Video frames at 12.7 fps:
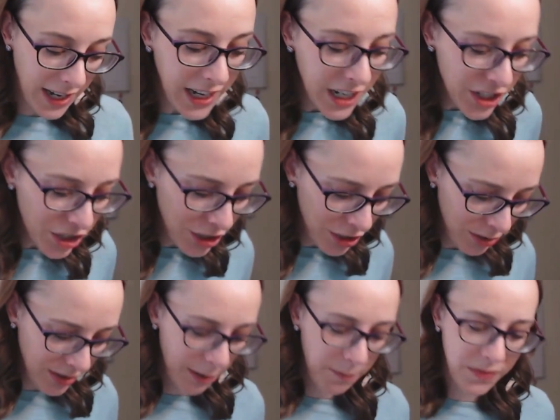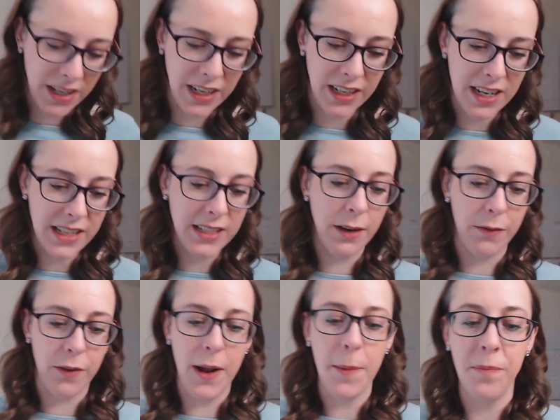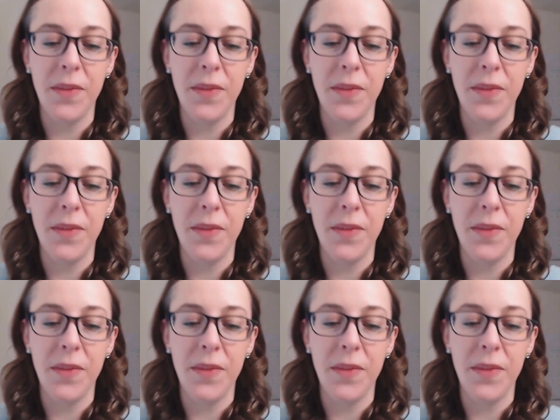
each do something different.